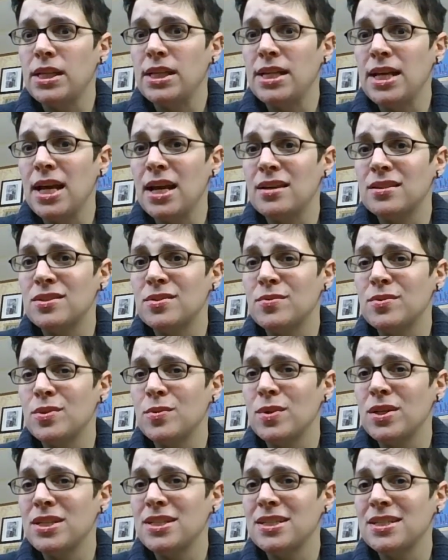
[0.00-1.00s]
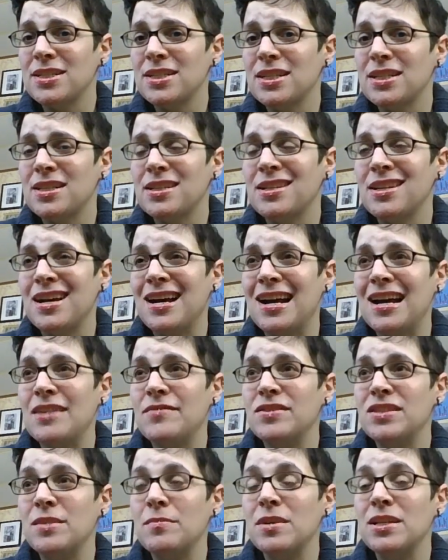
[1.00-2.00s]
yeah, so in 2016,
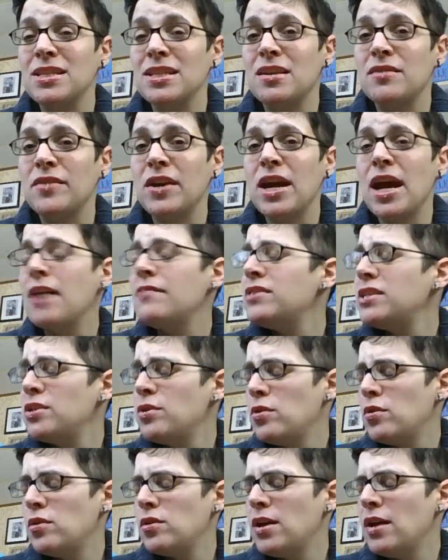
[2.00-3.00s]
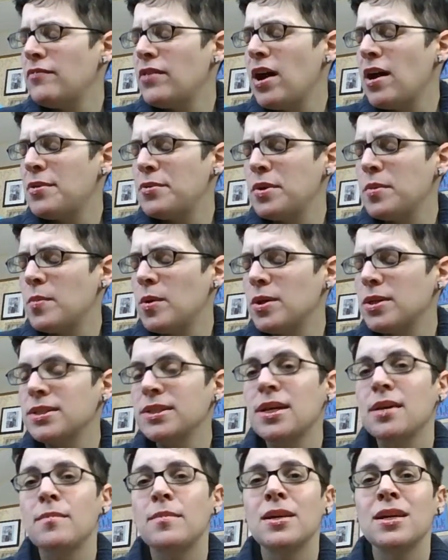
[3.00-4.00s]
I've set myself a hefty goal of 100
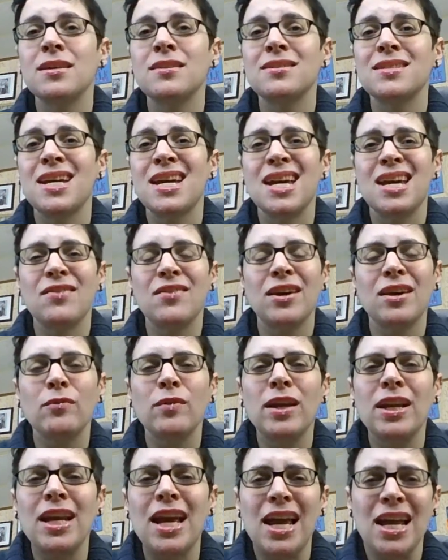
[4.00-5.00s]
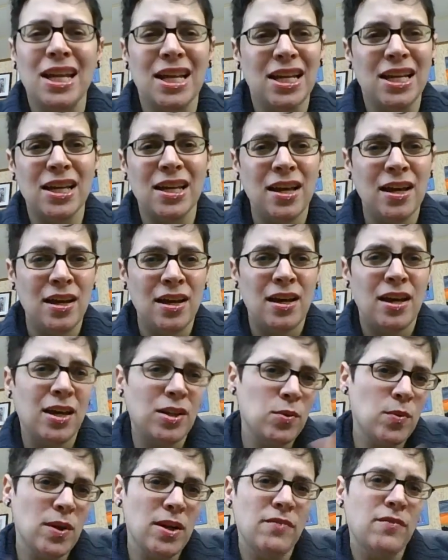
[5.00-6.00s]
books, because if I can read 80
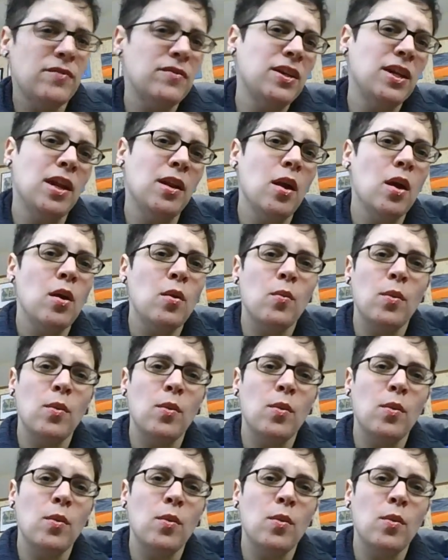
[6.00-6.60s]
in 2015,